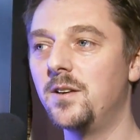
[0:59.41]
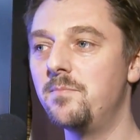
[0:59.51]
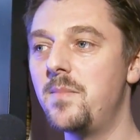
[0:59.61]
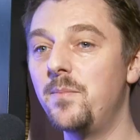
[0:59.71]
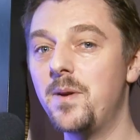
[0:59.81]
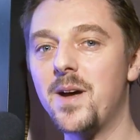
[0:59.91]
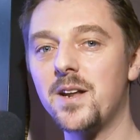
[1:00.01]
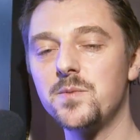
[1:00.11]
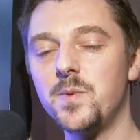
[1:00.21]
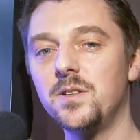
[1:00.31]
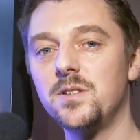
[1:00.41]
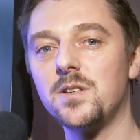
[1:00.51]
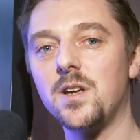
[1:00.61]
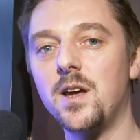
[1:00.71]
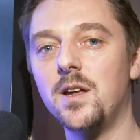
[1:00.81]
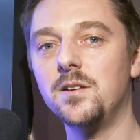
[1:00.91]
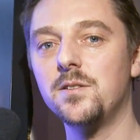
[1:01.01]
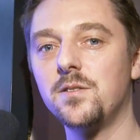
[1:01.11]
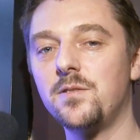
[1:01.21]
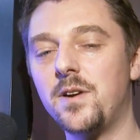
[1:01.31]
in memory management and
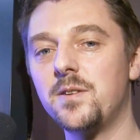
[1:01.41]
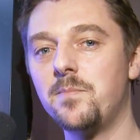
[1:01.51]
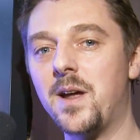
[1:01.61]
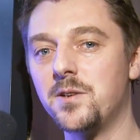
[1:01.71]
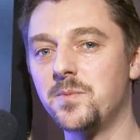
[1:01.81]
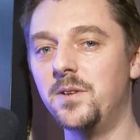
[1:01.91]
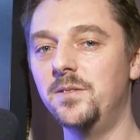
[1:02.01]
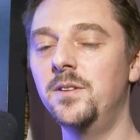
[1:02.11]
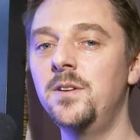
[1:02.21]
thread management